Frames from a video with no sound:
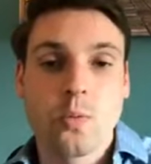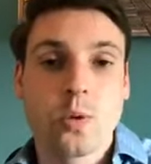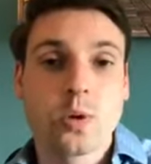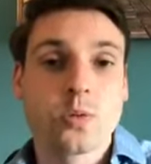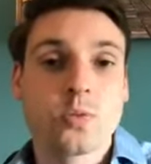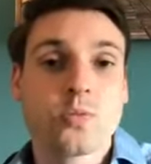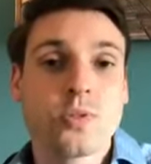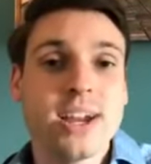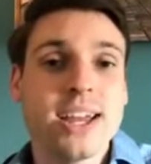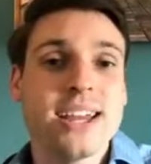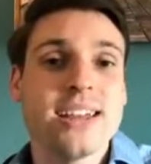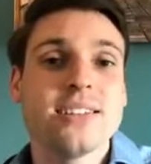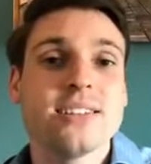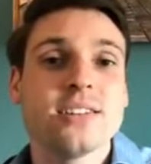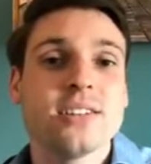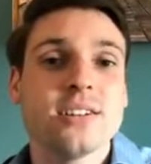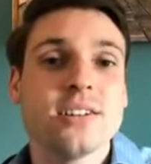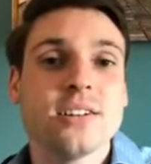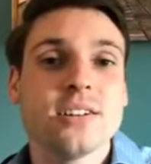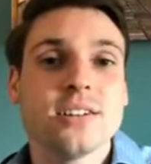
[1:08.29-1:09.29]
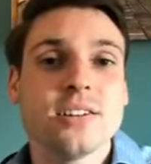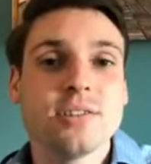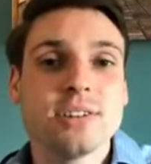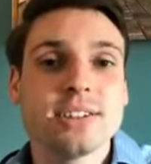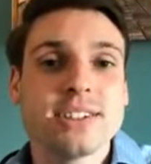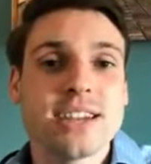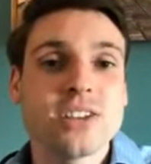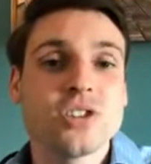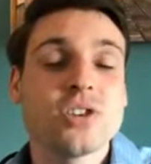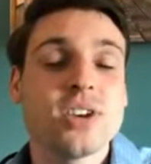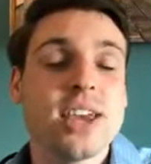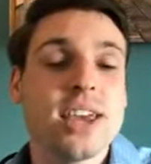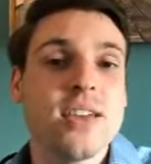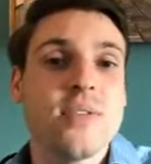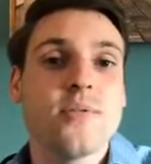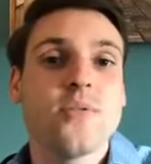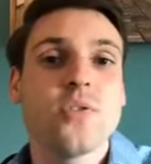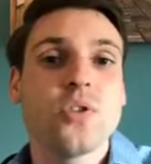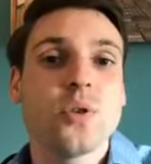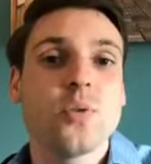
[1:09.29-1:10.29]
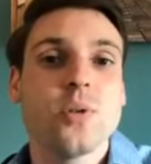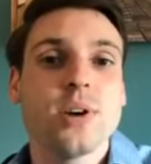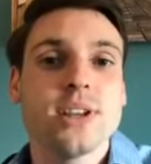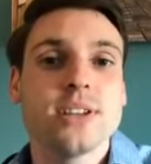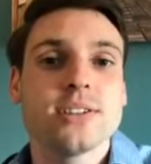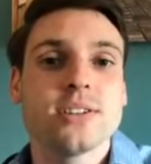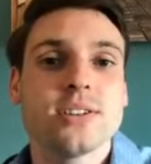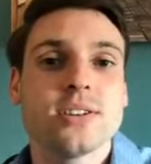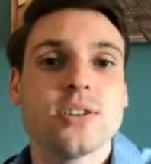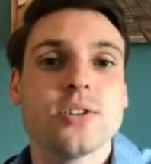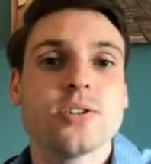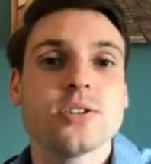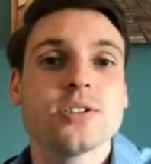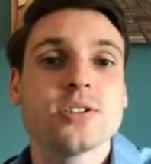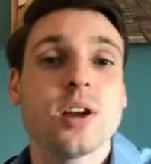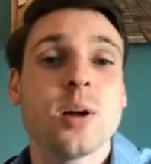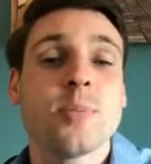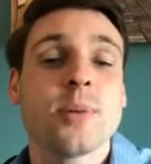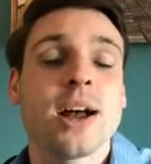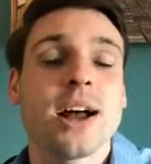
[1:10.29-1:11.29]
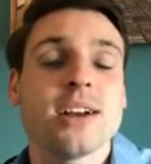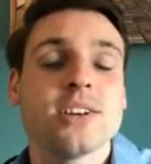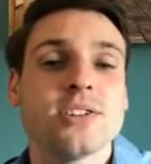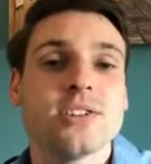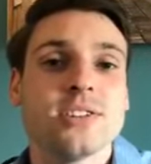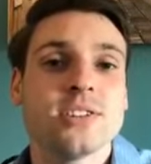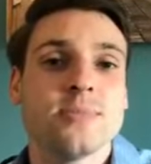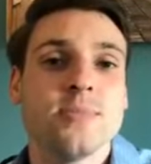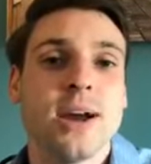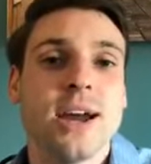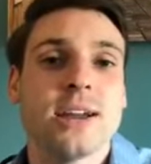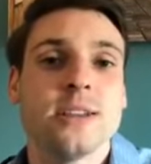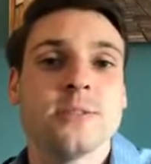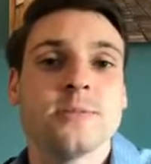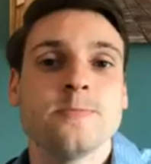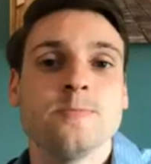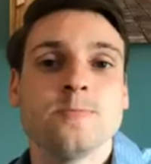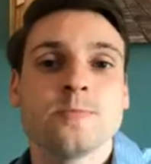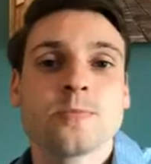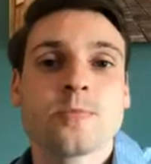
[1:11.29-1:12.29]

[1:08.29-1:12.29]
were written to essentially influence your subconscious mind.